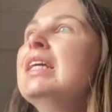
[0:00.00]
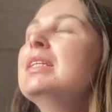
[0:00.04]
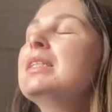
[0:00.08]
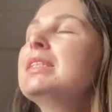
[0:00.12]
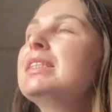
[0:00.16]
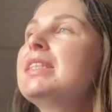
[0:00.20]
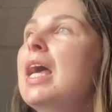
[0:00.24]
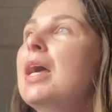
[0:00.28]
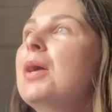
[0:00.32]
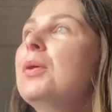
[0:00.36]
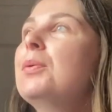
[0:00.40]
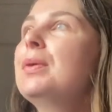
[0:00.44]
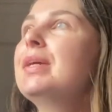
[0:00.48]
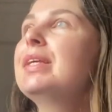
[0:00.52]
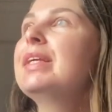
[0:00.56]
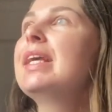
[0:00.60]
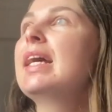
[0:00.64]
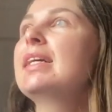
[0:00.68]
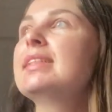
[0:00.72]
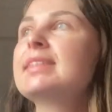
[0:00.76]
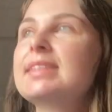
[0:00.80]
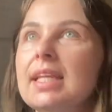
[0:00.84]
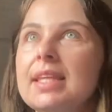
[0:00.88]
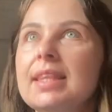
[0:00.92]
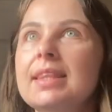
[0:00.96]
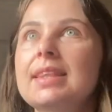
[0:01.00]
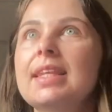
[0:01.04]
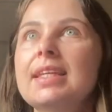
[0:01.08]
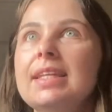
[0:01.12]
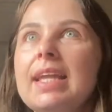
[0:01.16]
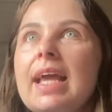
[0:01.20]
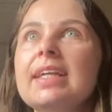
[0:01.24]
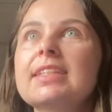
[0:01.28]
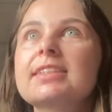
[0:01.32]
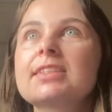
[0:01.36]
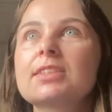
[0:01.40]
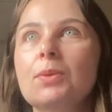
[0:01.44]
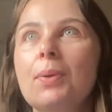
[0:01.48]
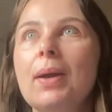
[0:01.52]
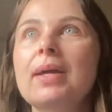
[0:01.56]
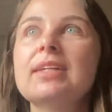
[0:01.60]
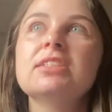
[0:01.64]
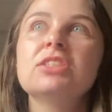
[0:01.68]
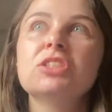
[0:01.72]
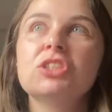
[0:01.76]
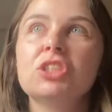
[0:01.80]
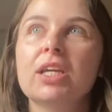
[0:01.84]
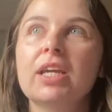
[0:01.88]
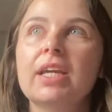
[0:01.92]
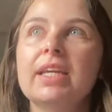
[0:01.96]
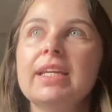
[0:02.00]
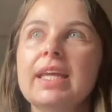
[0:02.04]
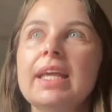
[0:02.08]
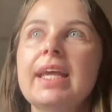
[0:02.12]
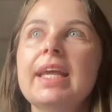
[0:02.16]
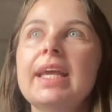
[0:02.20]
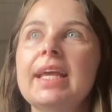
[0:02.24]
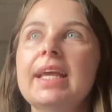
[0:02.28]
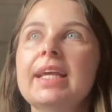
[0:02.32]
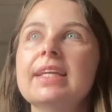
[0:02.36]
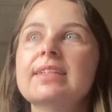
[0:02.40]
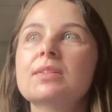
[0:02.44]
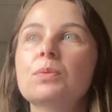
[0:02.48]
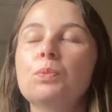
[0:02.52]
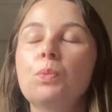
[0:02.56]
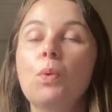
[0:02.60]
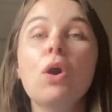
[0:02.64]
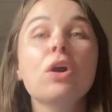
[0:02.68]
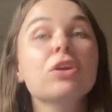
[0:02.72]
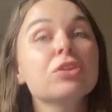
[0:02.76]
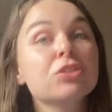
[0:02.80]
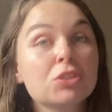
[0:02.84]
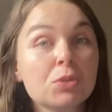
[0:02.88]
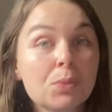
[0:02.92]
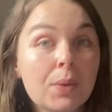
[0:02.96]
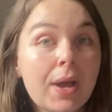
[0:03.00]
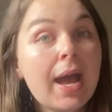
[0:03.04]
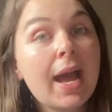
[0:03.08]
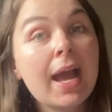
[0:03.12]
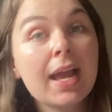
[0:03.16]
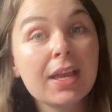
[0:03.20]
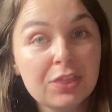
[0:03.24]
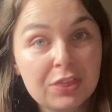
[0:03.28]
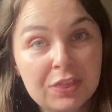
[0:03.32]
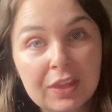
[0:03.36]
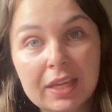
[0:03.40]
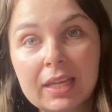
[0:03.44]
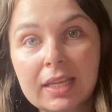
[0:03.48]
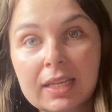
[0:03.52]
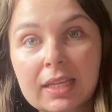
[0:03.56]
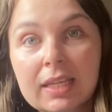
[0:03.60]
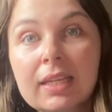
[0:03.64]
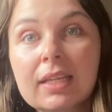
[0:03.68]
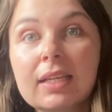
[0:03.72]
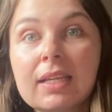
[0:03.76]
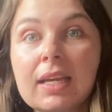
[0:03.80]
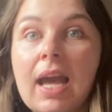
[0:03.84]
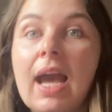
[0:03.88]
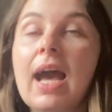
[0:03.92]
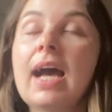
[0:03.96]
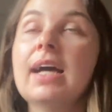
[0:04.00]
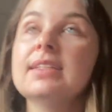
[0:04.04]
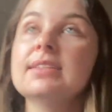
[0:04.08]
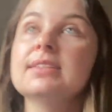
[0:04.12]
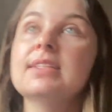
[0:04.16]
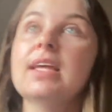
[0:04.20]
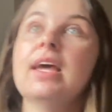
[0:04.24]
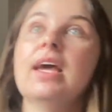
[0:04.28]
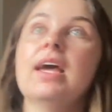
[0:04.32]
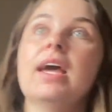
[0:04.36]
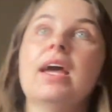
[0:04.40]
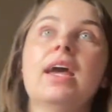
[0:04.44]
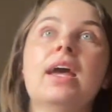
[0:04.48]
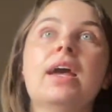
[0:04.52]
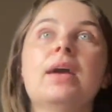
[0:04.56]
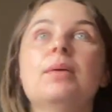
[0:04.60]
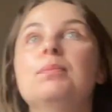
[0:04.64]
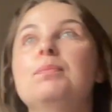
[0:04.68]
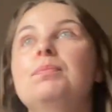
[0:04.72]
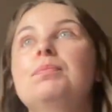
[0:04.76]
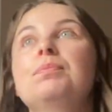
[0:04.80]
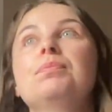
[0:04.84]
So yes, the next question is, what do I think as a